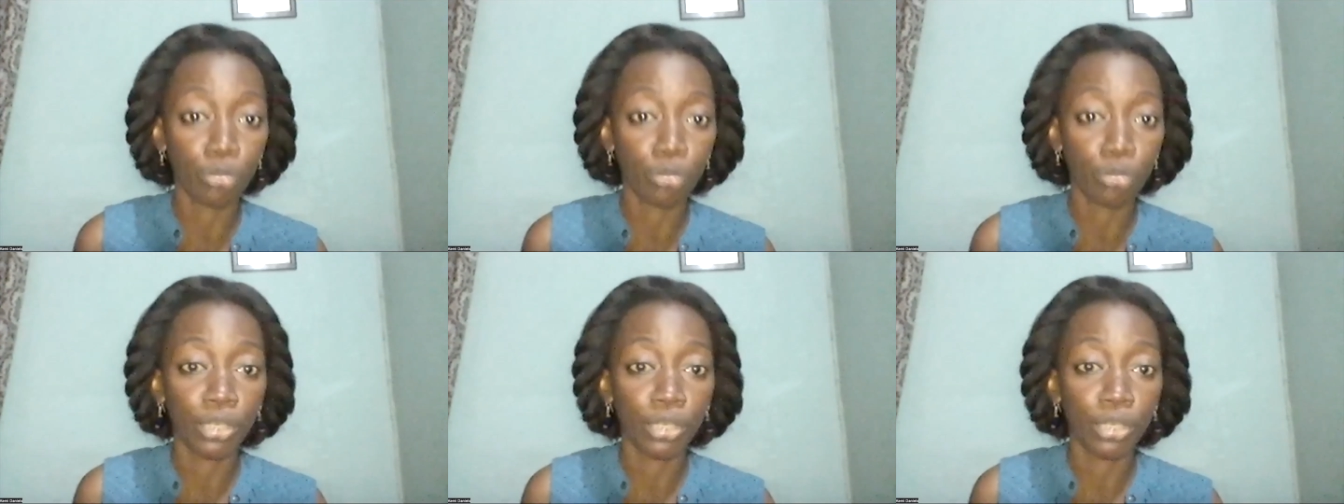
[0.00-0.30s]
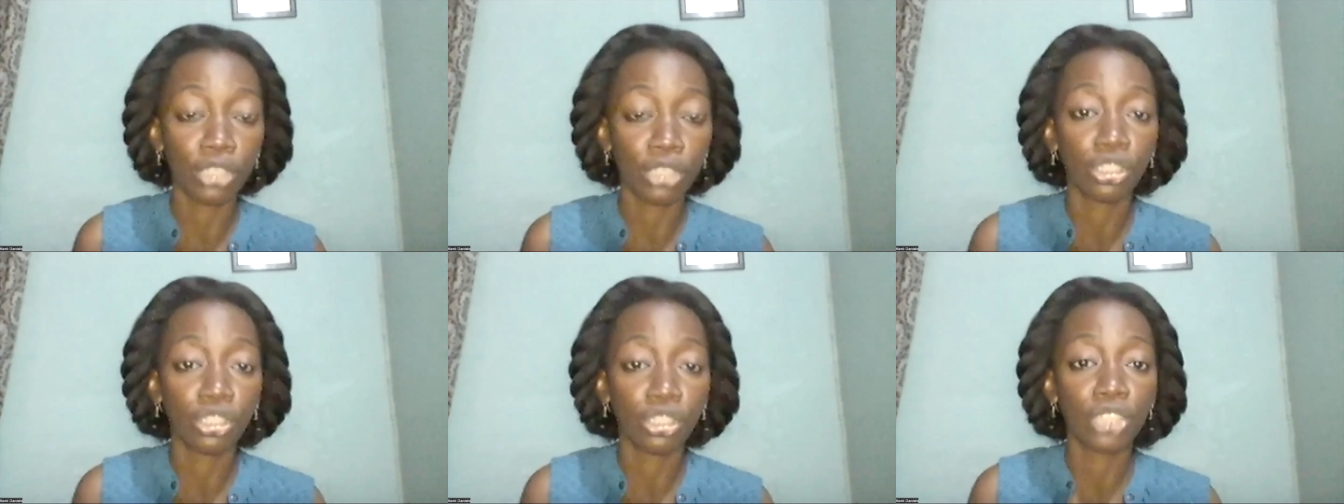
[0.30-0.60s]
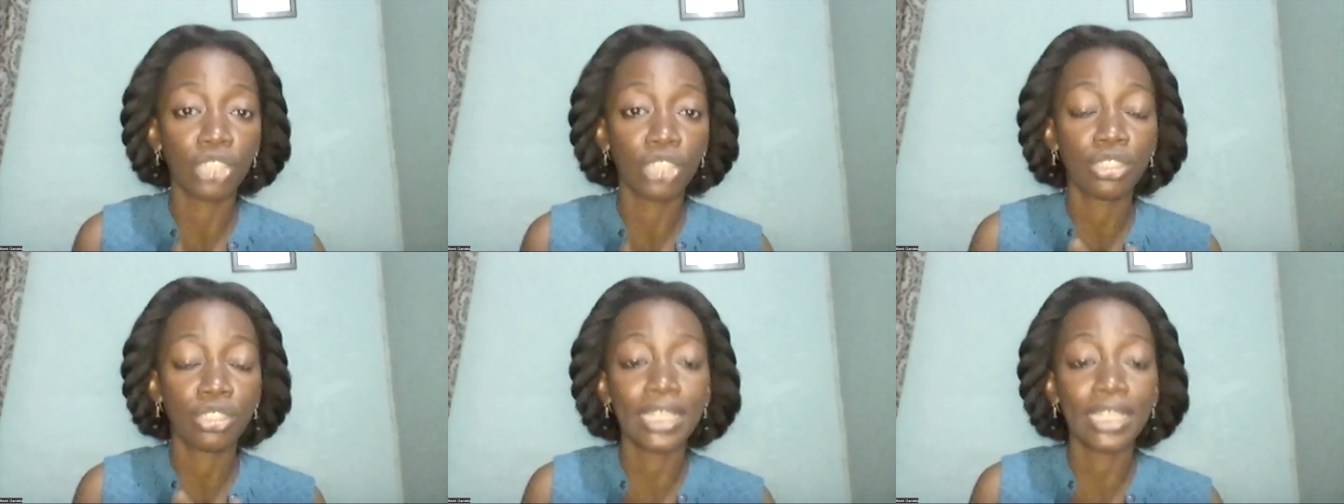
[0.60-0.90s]
so but they, they
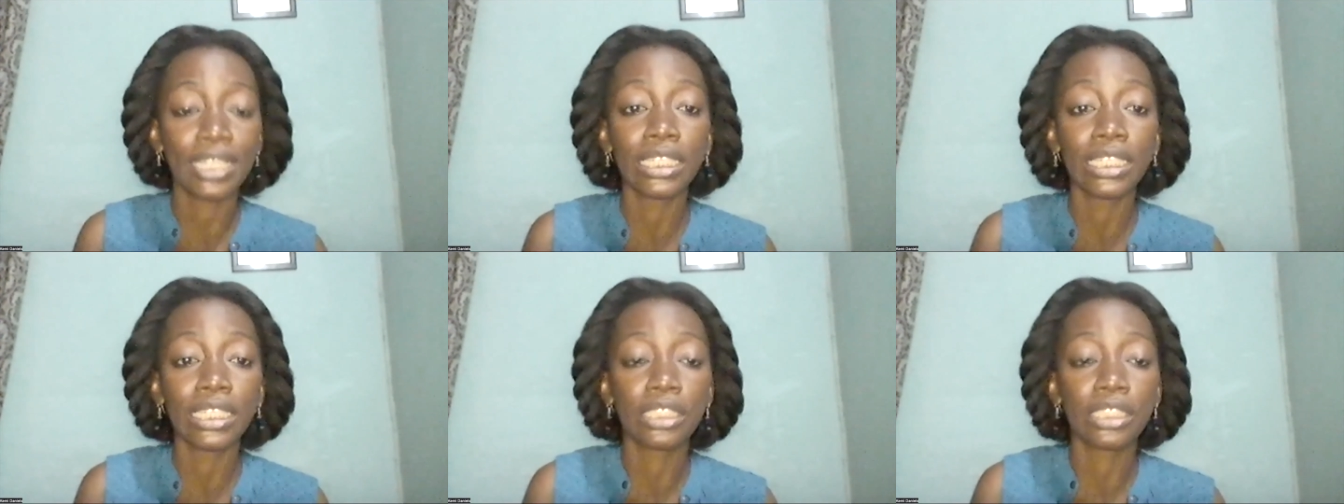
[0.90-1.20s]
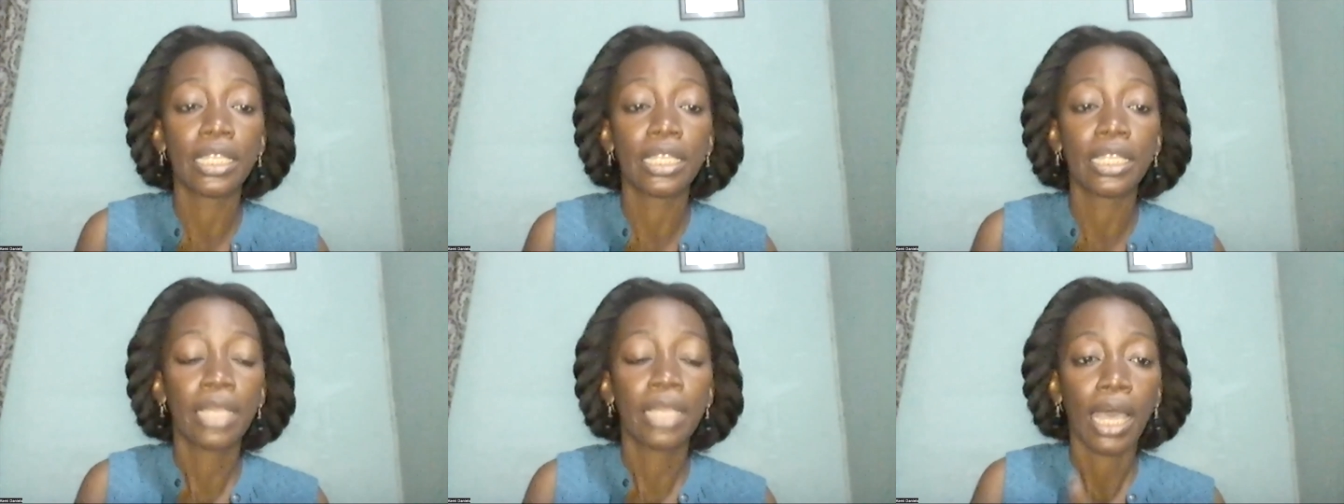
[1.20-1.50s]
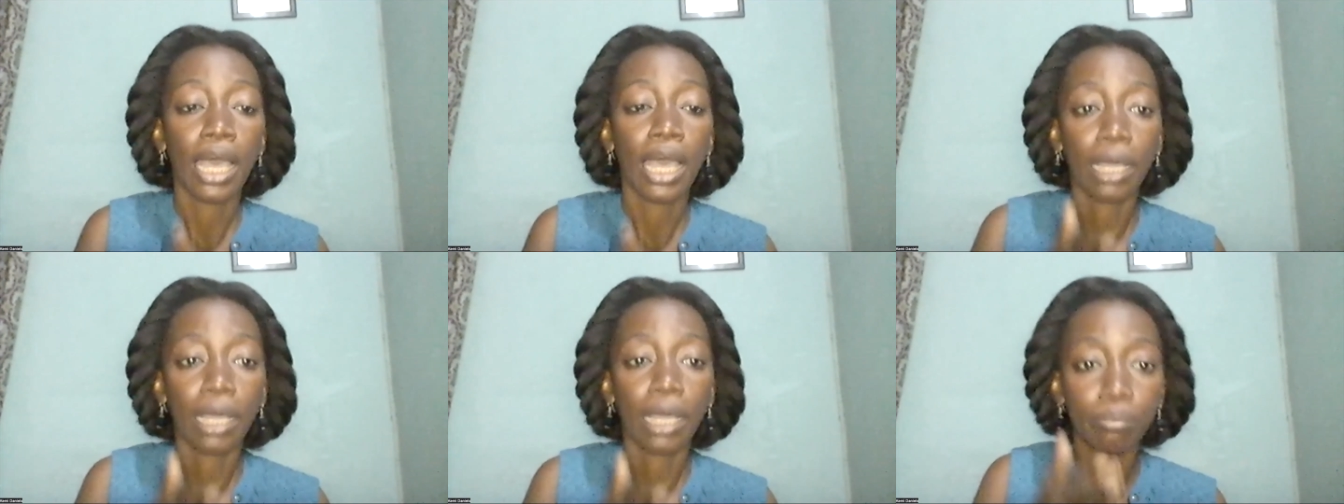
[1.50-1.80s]
should send it
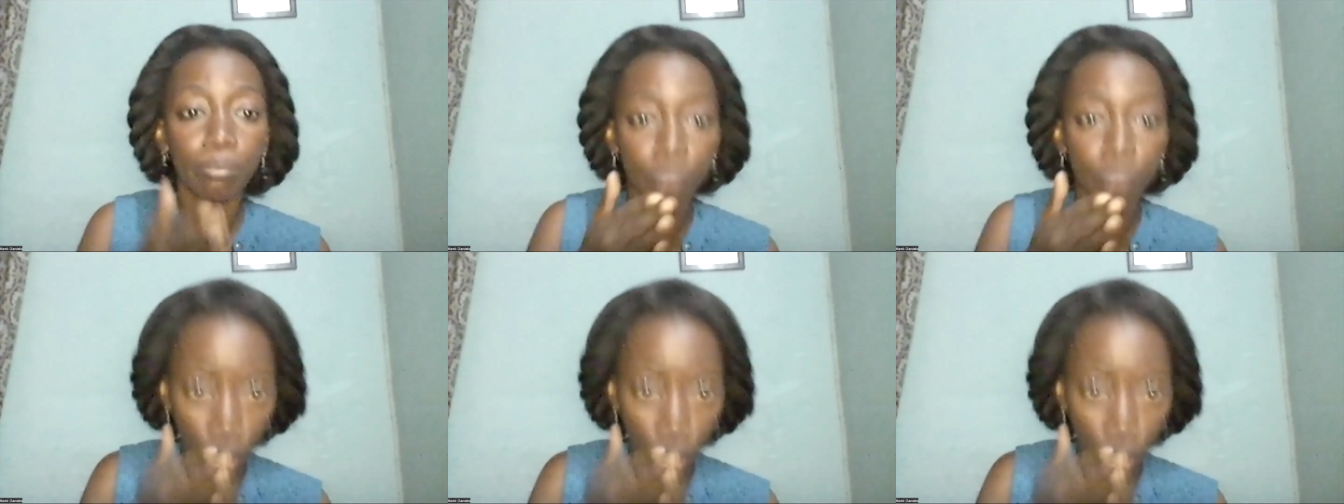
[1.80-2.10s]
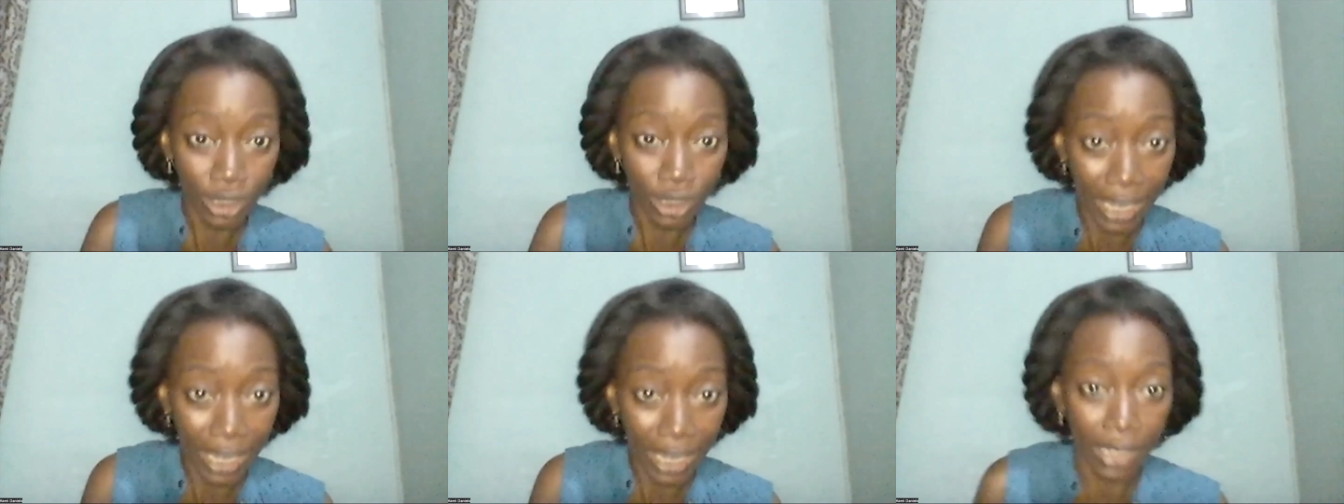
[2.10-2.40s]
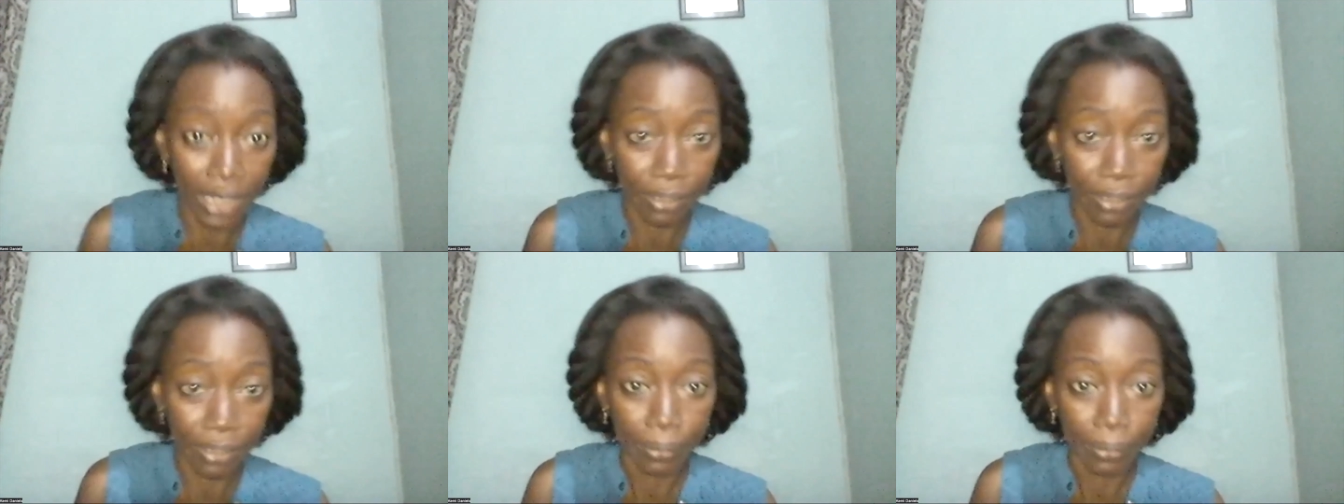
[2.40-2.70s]
um today